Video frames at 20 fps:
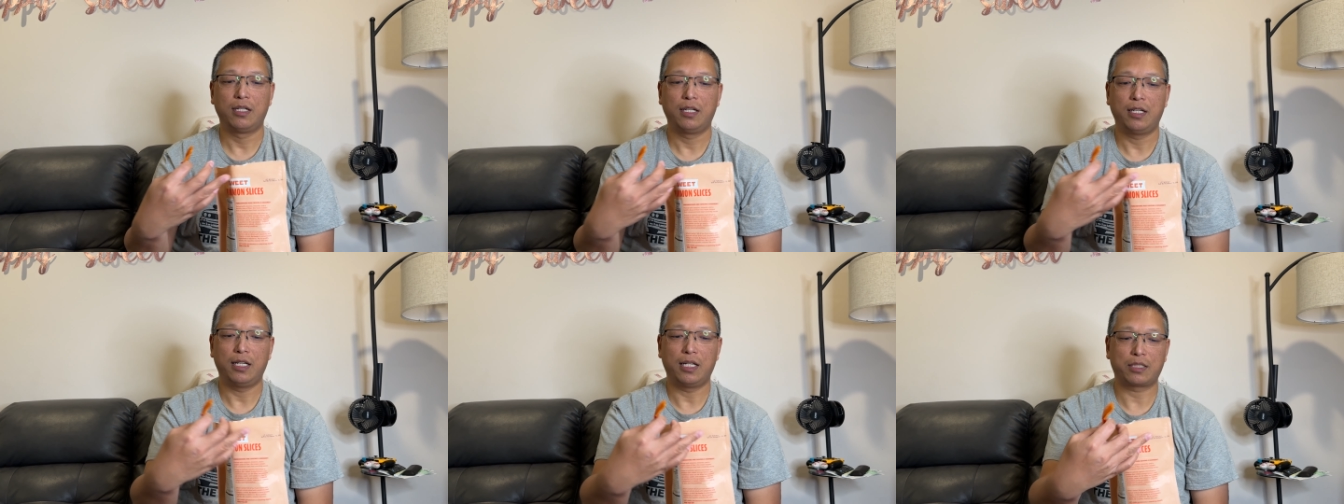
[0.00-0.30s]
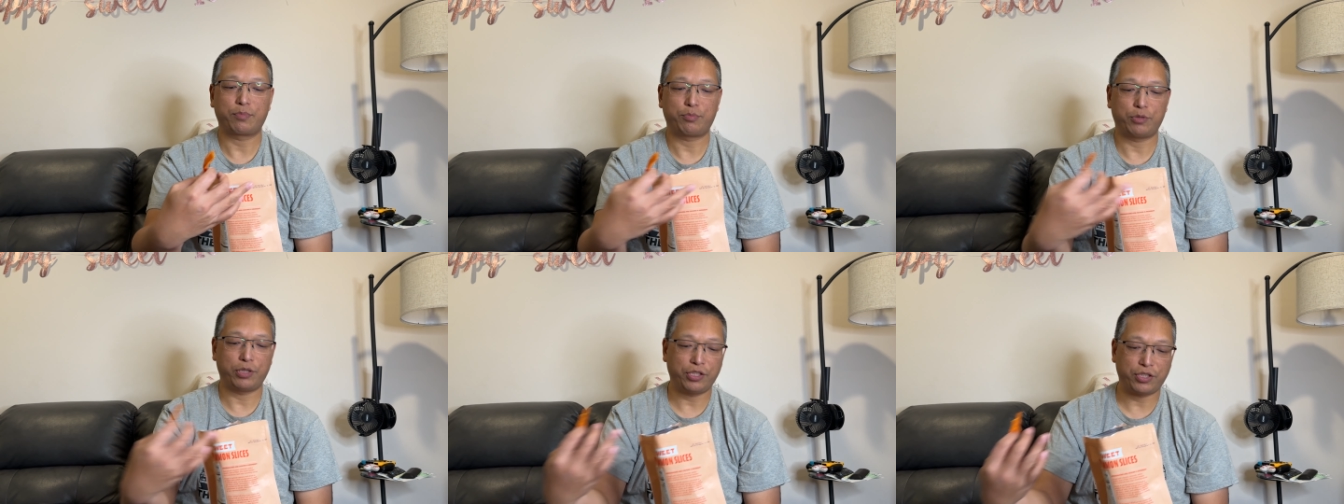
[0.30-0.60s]

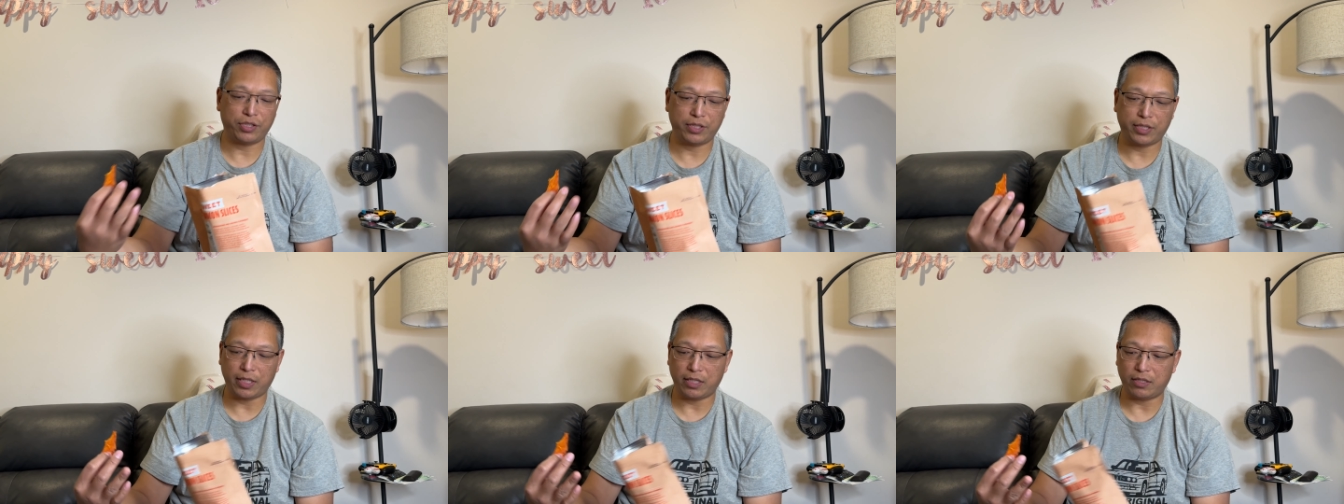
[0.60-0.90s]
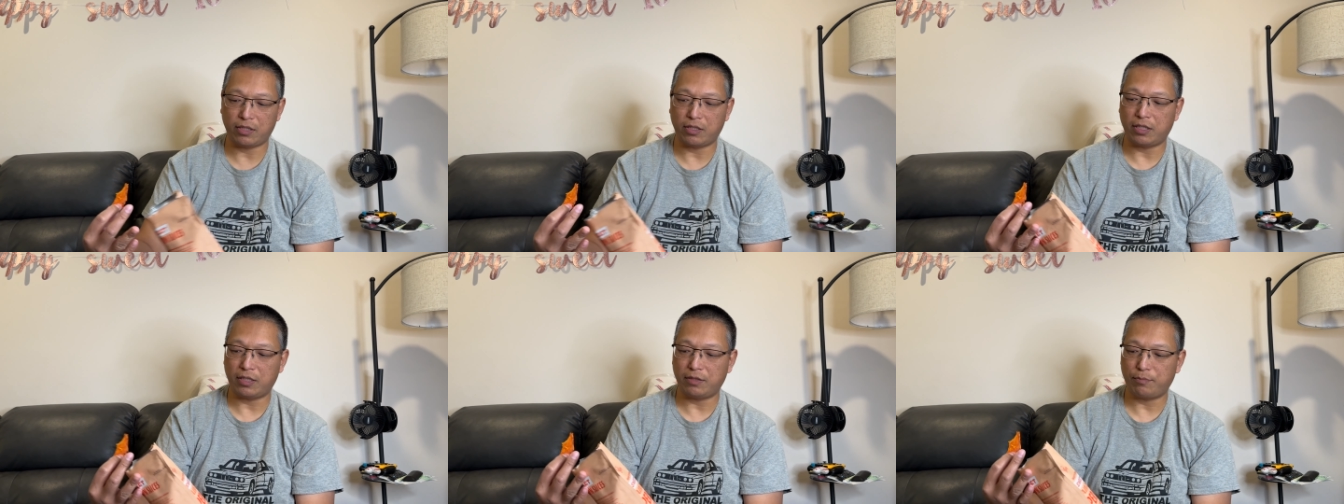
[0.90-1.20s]
expiration date and
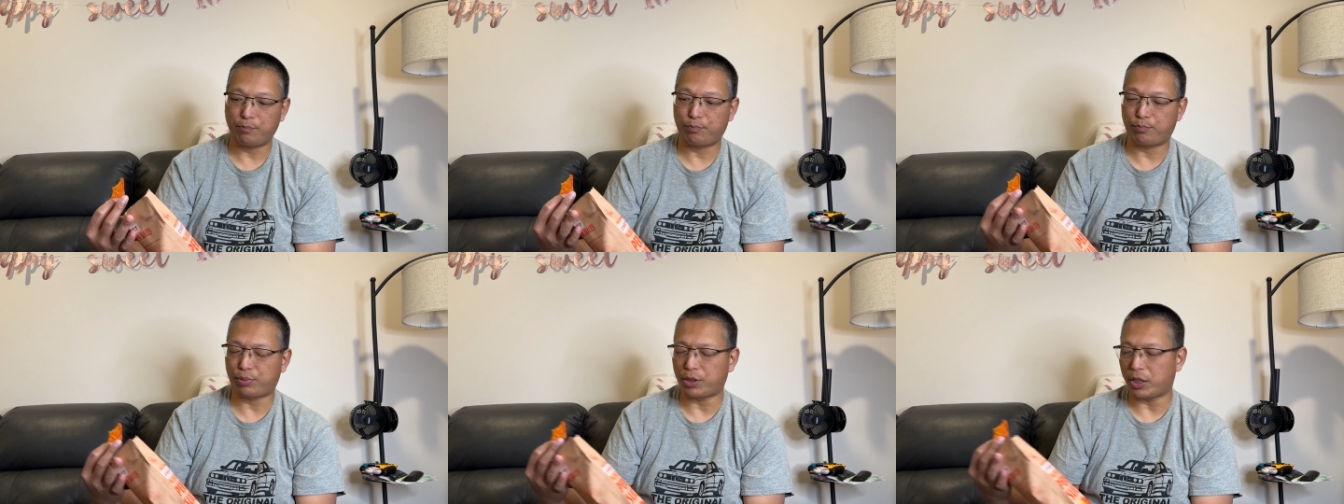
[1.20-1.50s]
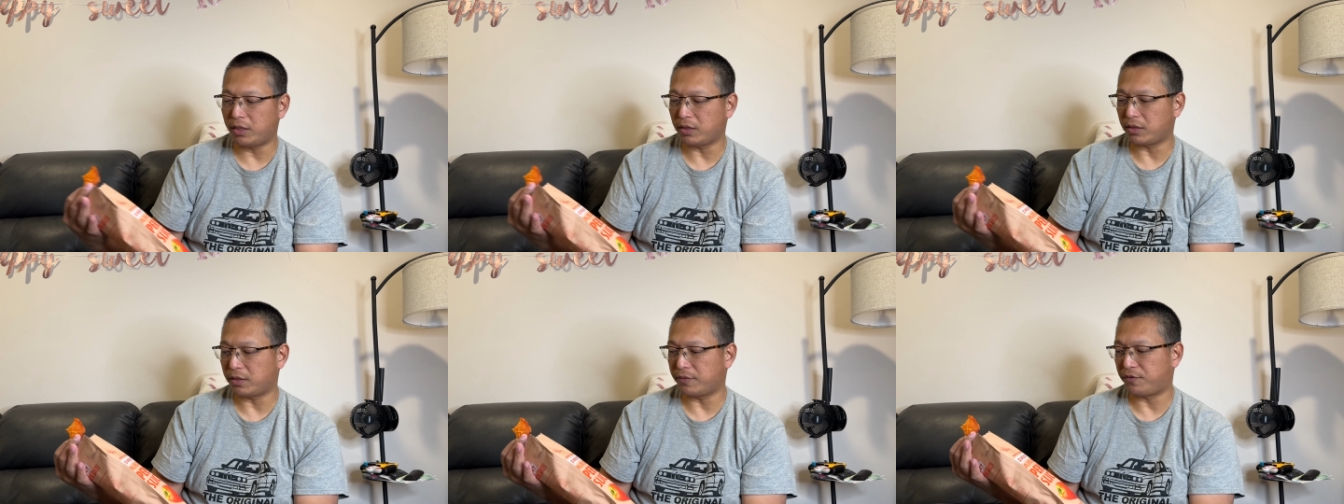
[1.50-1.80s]
all,
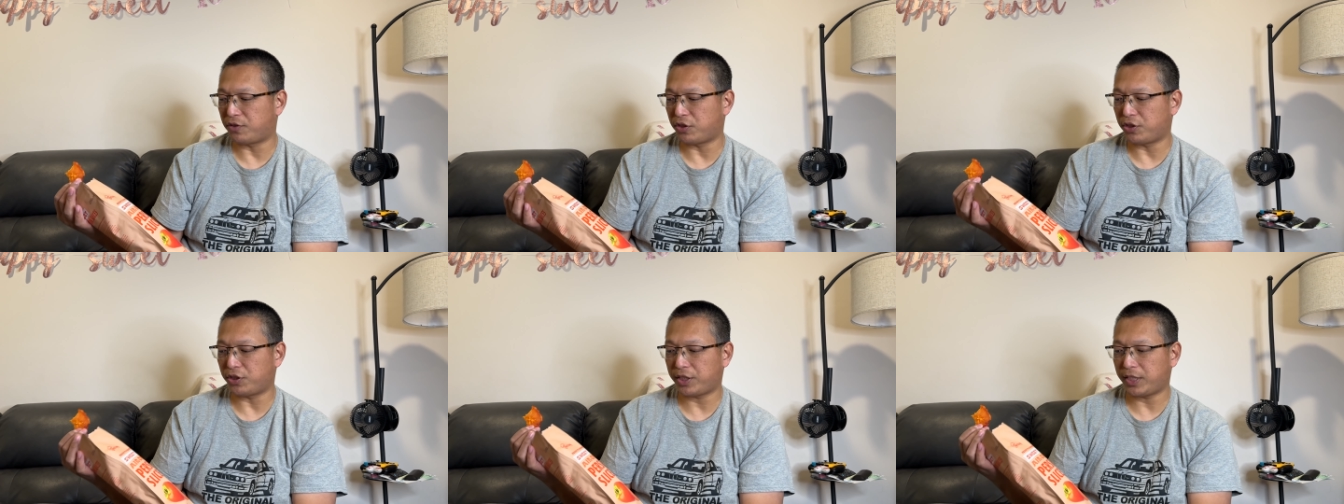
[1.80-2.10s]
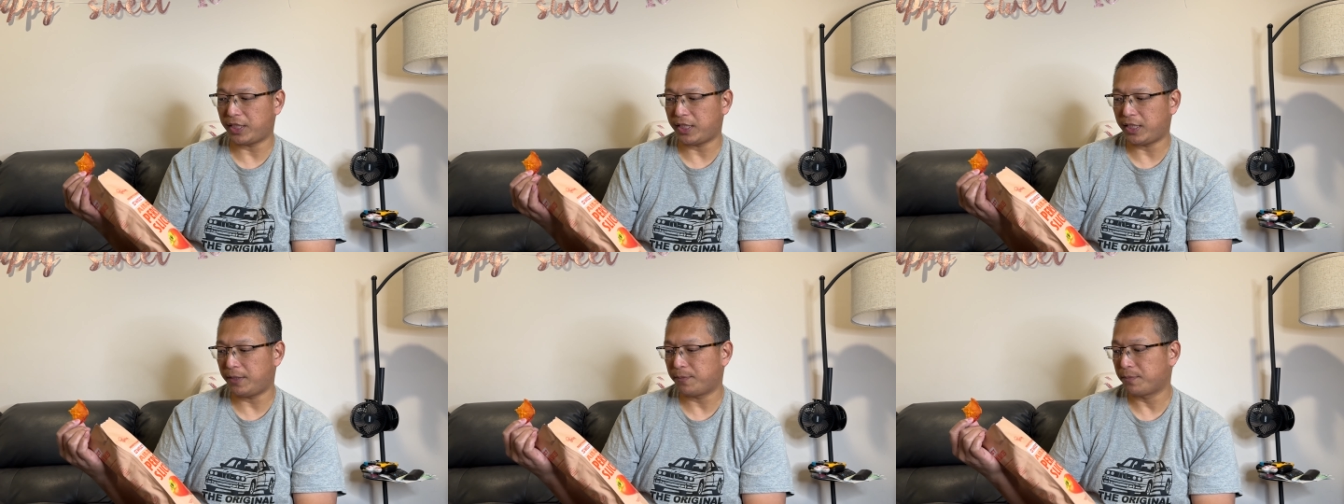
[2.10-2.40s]
product of
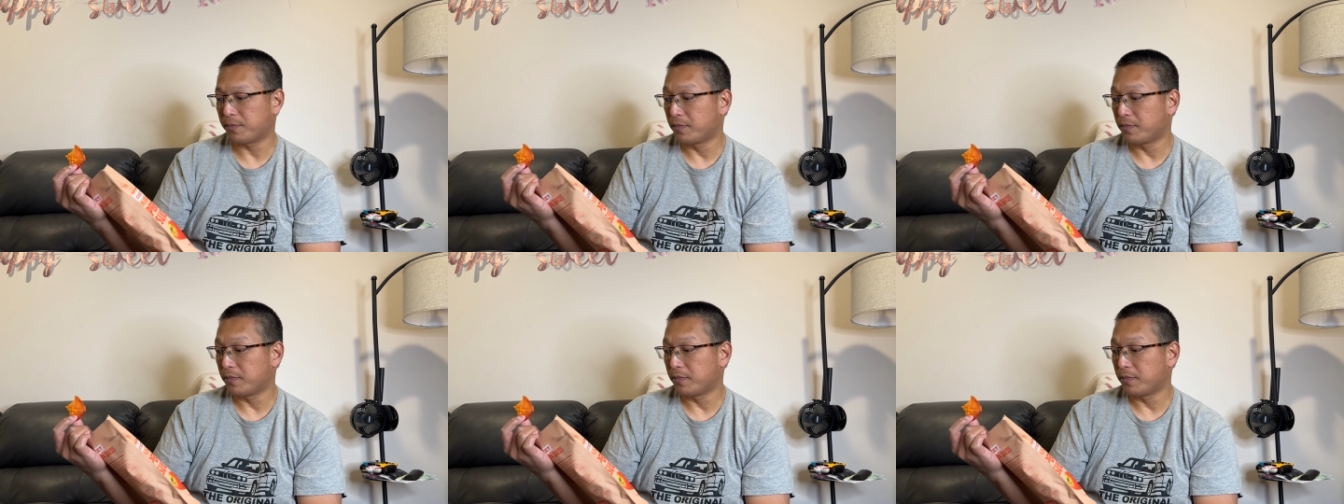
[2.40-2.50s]
Turkey.